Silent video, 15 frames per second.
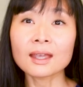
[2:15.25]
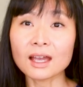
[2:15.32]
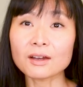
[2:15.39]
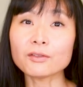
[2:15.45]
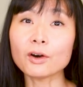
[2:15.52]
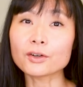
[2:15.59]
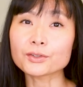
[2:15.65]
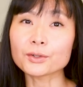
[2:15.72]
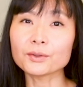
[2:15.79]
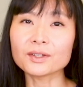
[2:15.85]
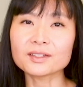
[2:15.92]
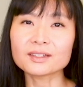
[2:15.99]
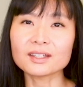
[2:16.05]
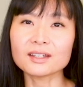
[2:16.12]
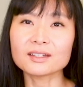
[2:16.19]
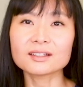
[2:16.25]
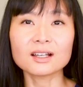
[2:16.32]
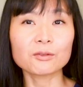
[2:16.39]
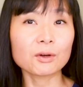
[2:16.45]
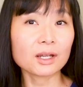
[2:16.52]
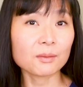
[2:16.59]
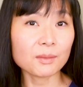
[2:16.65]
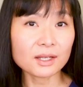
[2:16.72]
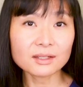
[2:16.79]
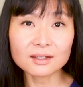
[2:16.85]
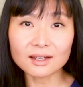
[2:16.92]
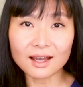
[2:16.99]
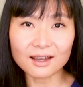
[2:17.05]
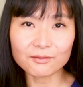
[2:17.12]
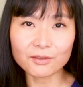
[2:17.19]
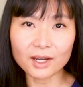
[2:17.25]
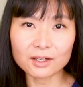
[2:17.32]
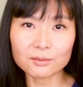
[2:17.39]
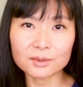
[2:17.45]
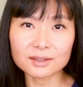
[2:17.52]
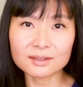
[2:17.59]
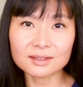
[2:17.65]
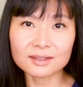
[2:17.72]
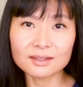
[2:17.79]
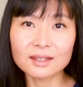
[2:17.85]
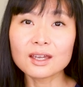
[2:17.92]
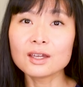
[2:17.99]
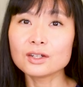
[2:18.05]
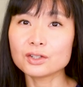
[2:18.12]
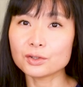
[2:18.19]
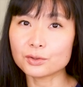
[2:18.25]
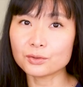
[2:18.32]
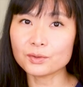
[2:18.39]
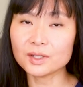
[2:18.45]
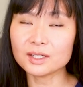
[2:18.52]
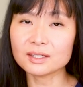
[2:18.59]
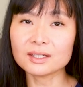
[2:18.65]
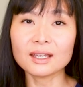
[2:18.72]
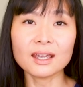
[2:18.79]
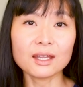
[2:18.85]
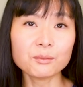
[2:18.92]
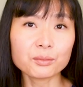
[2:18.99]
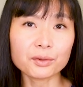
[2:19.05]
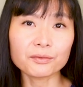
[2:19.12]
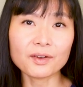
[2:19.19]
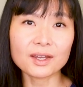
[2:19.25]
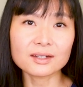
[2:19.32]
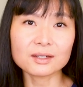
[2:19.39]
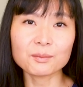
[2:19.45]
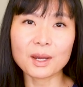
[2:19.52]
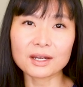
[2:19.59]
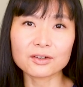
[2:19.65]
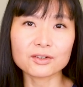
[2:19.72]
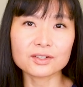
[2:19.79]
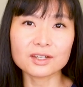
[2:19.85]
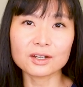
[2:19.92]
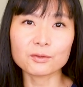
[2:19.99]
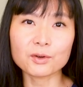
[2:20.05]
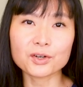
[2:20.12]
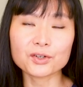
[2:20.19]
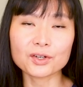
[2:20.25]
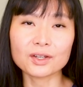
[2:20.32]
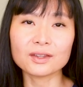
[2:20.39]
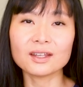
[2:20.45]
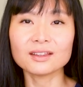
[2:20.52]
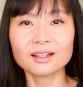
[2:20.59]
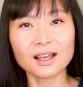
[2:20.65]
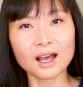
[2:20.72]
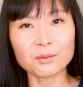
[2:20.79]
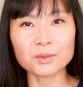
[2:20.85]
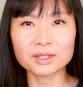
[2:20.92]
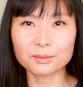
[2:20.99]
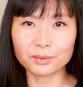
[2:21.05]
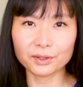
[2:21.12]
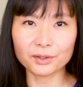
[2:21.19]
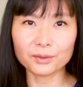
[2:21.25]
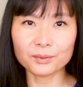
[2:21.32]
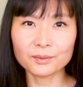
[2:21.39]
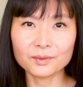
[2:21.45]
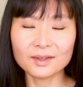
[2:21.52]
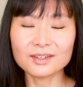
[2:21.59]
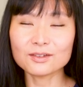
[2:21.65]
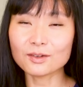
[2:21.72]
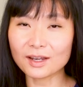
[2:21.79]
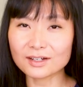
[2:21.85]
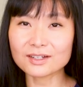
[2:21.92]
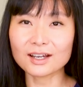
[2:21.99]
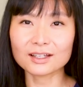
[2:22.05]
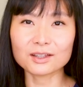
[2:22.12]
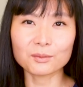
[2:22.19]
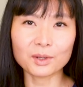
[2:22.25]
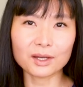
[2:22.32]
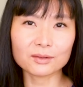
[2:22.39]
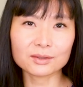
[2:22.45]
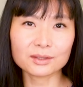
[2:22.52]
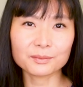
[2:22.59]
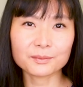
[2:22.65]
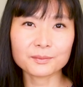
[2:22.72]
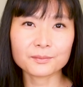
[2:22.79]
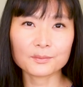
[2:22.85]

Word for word: I've also listed some recommended eye vitamins to treat and prevent macular degeneration in the comments below. You can check them out.